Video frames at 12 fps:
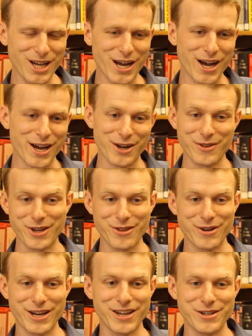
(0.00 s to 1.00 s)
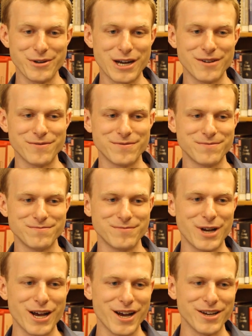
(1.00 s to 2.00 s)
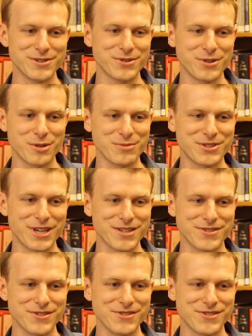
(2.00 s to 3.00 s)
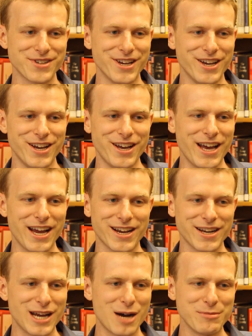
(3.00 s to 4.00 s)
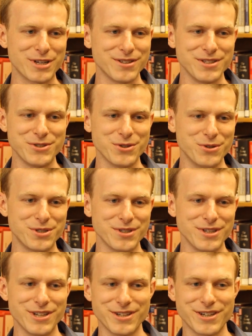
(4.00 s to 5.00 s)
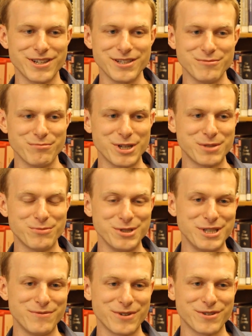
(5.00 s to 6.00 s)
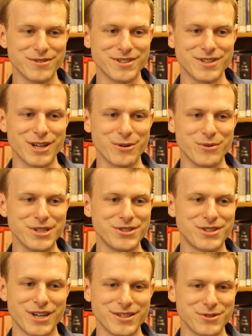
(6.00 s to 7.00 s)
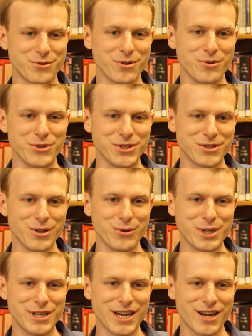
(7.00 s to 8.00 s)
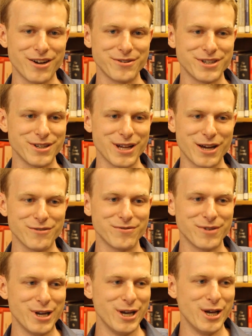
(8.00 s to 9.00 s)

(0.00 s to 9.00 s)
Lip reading: And on the other hand, you have circumstances economically, socially, that are getting much more difficult in a lot of ways. China's growth is slowing down, and a lot of